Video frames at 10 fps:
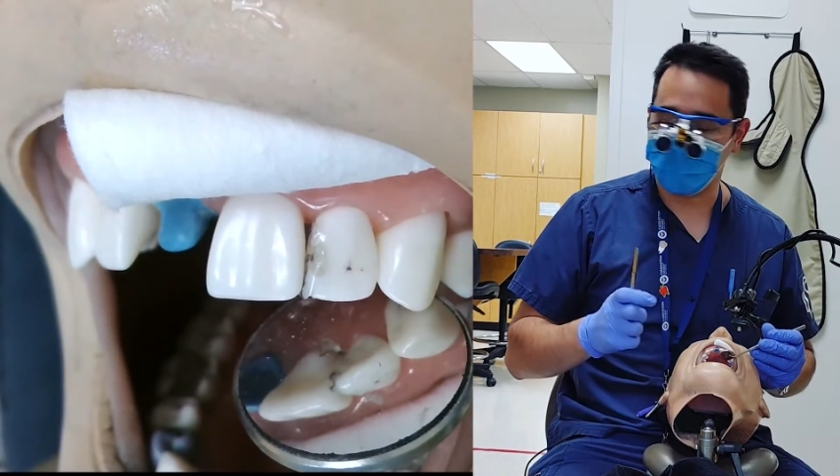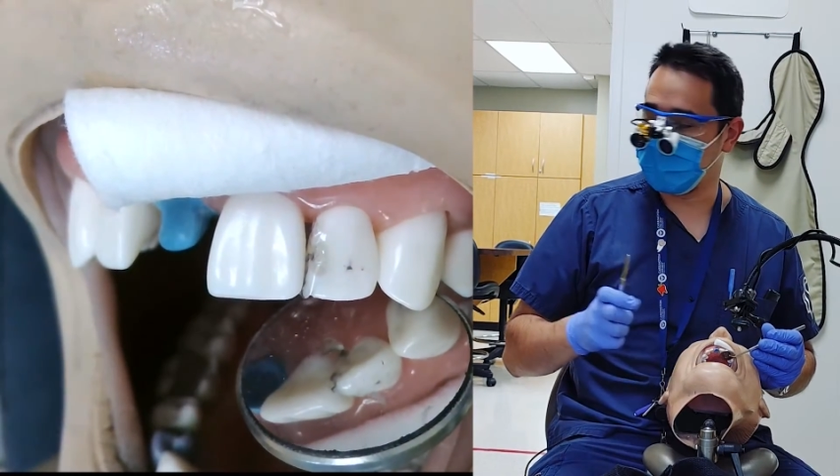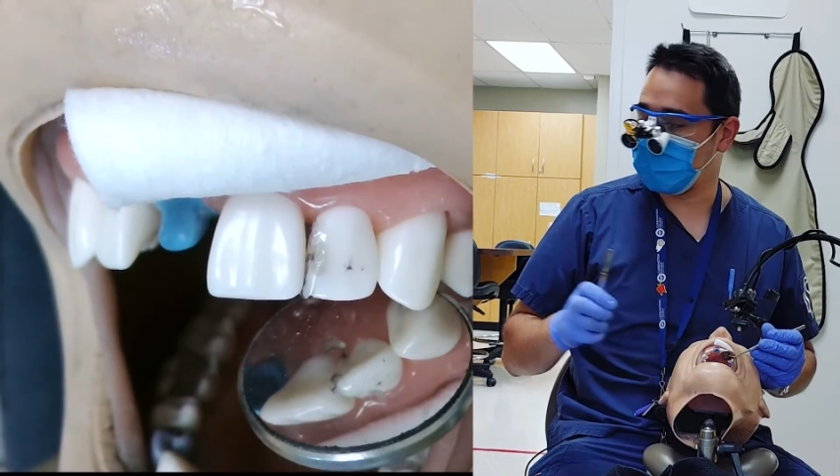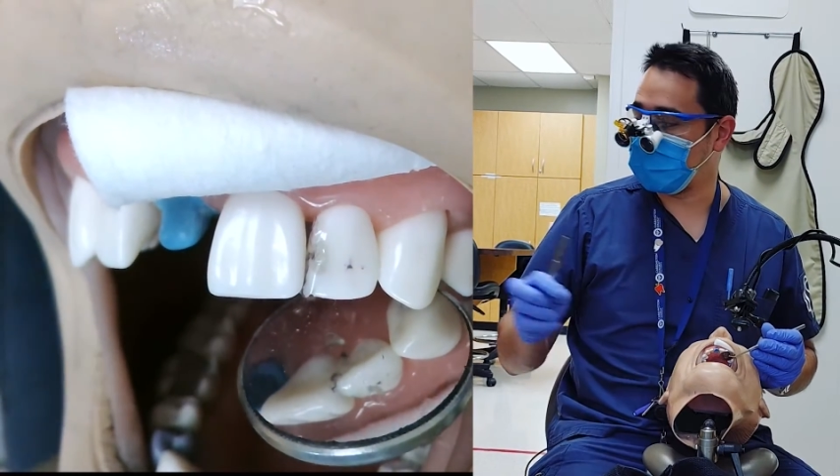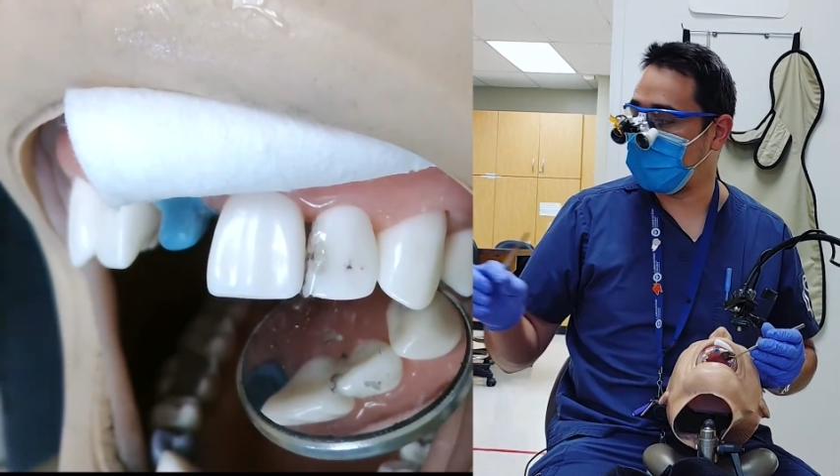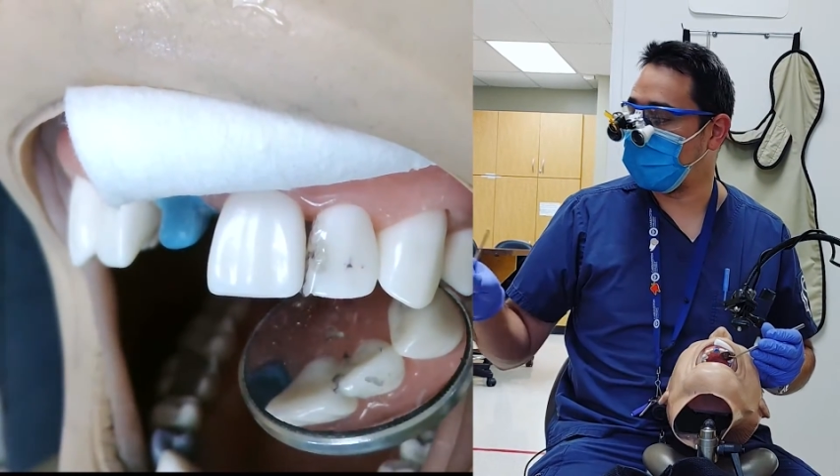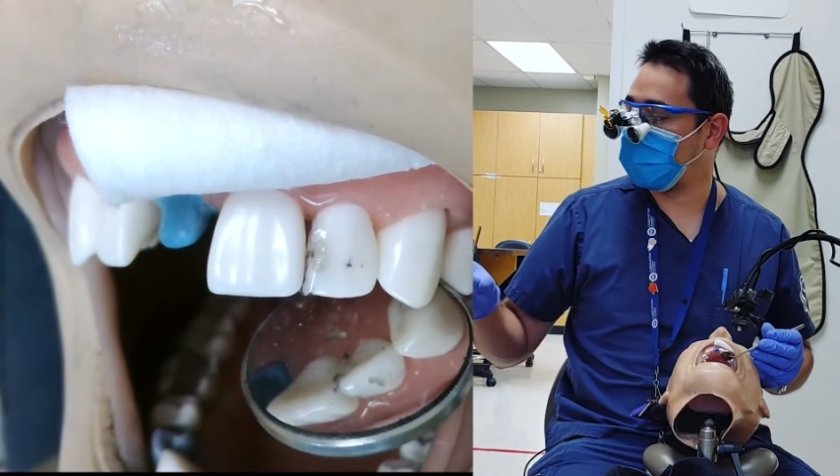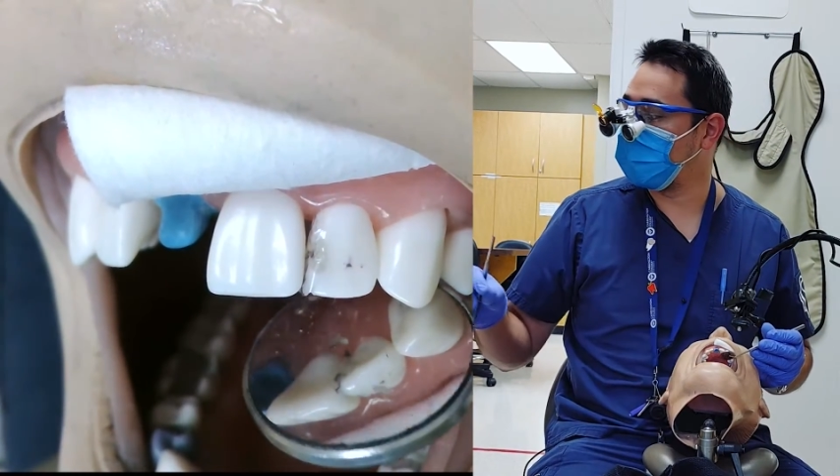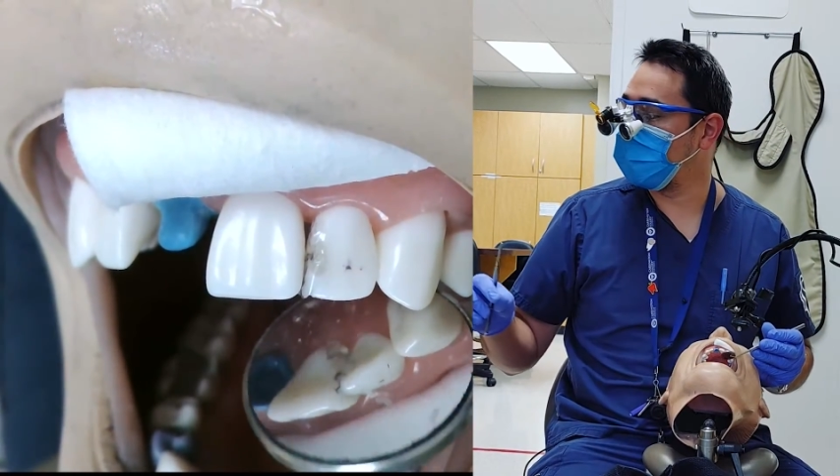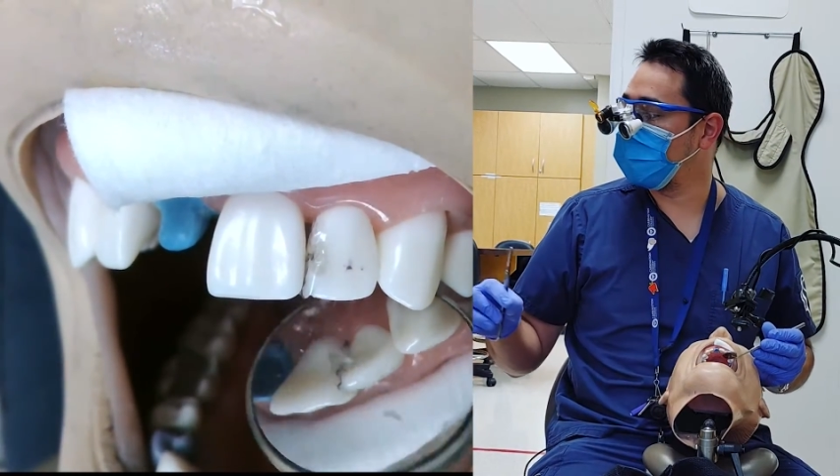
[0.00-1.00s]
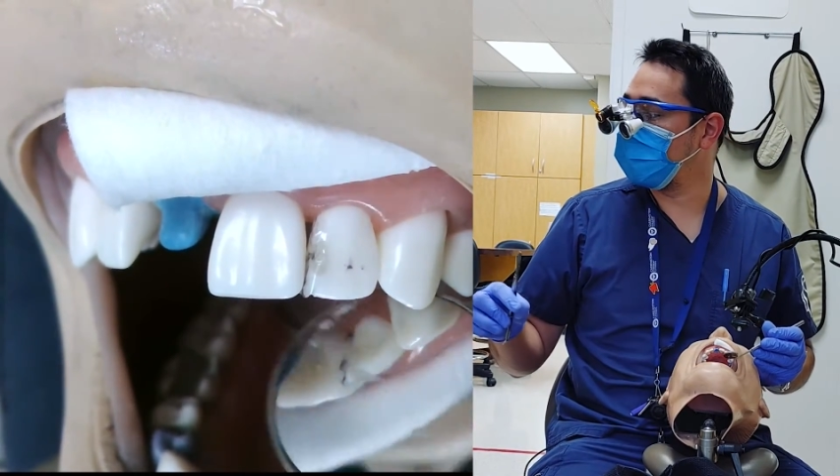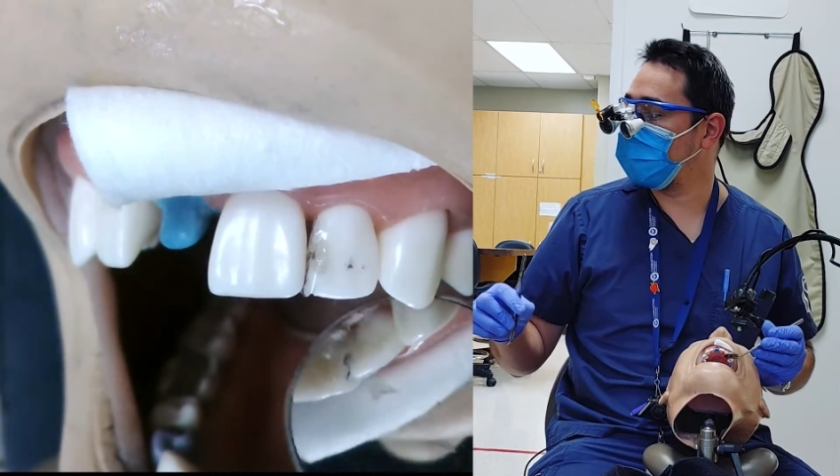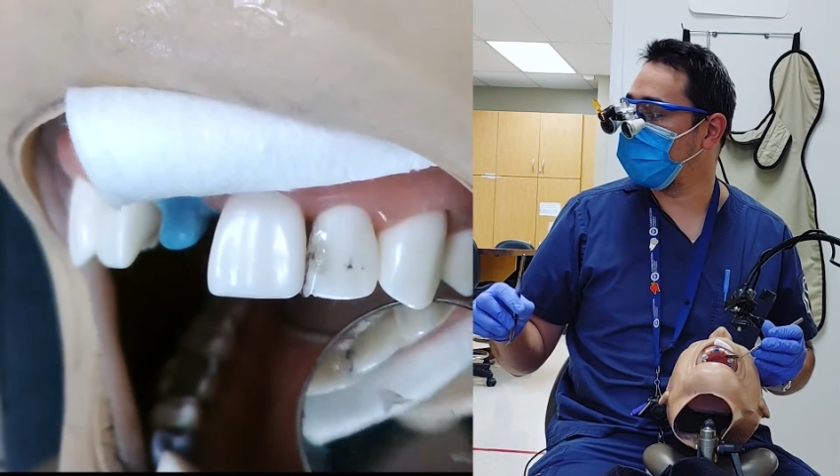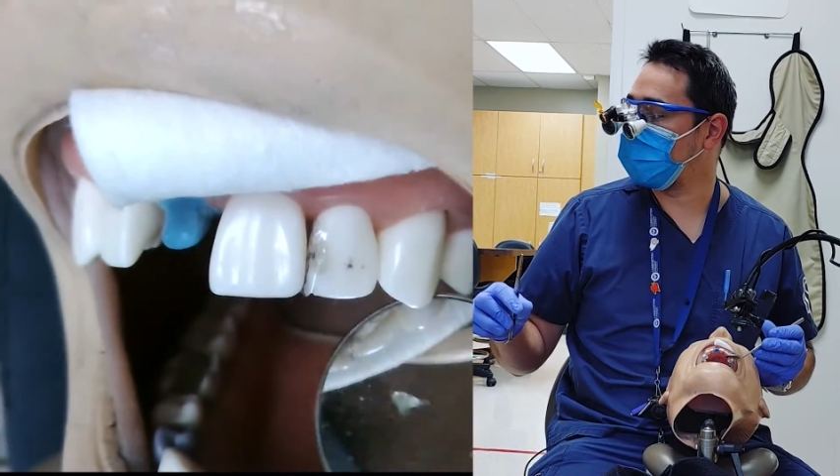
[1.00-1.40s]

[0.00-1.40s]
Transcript: to have a little bit of what's